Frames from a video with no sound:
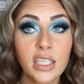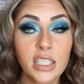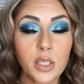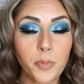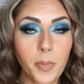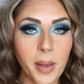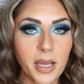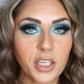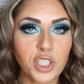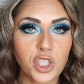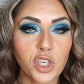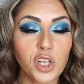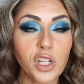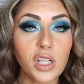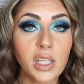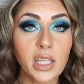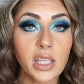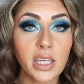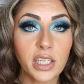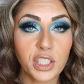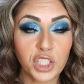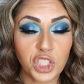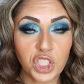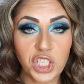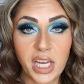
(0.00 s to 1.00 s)

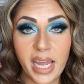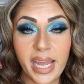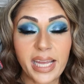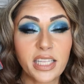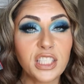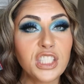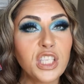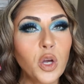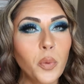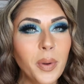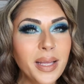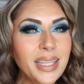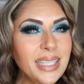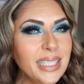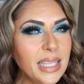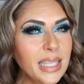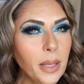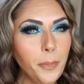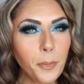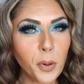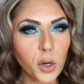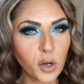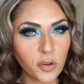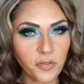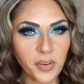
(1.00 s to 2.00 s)
special shade. So it's
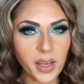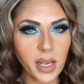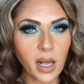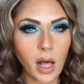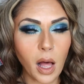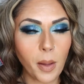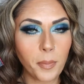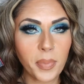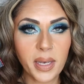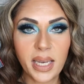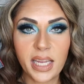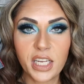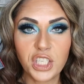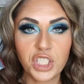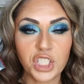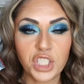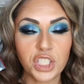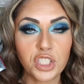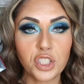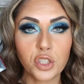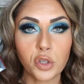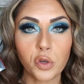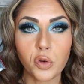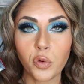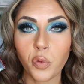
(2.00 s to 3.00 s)
the perfect
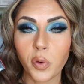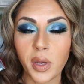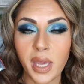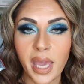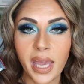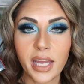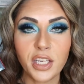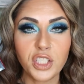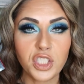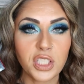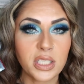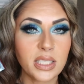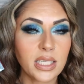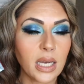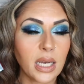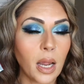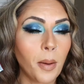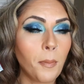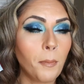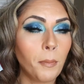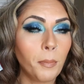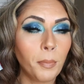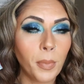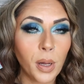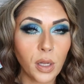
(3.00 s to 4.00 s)
combination to create just a
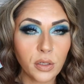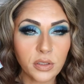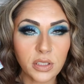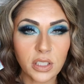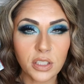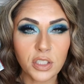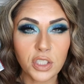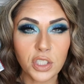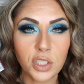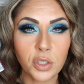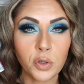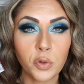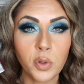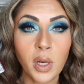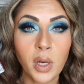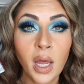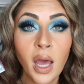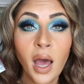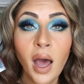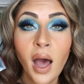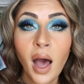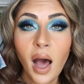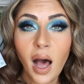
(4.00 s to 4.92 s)
multitude